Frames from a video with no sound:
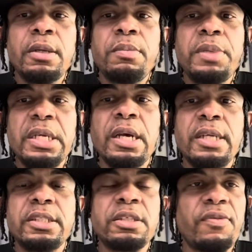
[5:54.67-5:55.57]

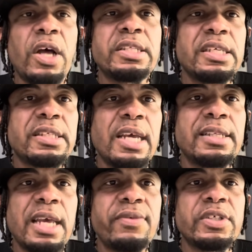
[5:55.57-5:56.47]
because Gervonta Tank
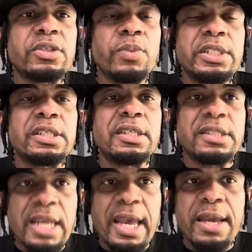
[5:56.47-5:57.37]
Davis switched his
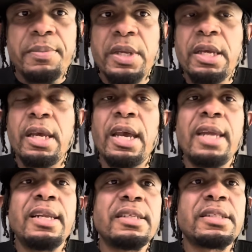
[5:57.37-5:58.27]
name
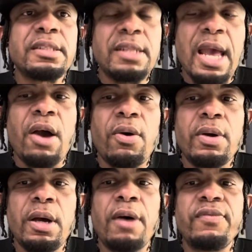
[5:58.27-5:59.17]
and is now
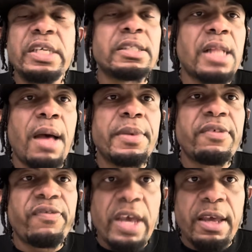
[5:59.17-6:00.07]
of Islamic
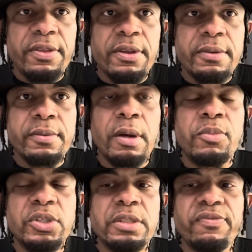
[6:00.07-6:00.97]
faith, a
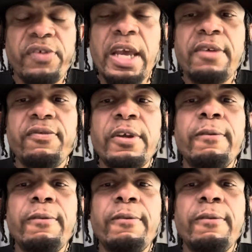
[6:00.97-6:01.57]
Muslim faith.